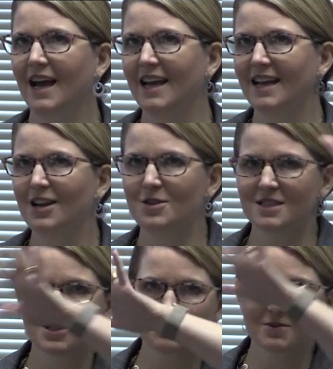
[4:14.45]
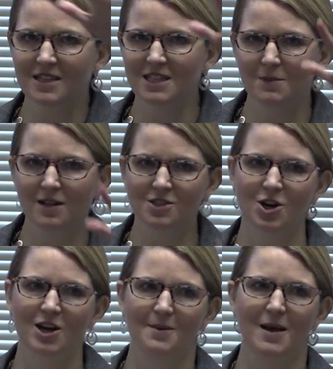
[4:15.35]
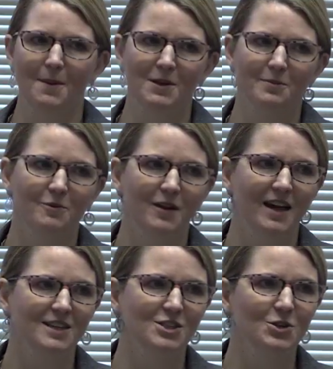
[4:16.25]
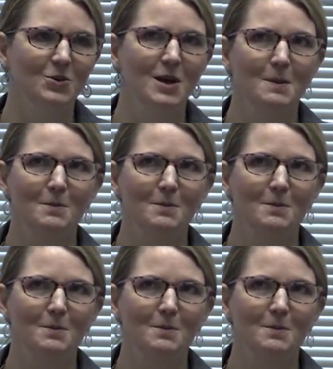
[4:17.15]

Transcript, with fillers: And I know this is a really small chart. I'm happy to provide it to you.